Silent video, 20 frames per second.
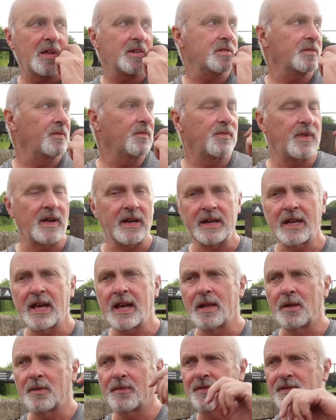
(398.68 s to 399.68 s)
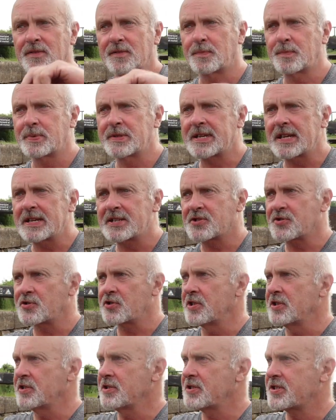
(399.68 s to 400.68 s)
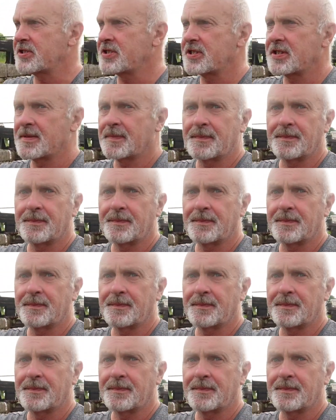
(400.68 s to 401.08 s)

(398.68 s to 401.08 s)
Some very helpful pedestrians.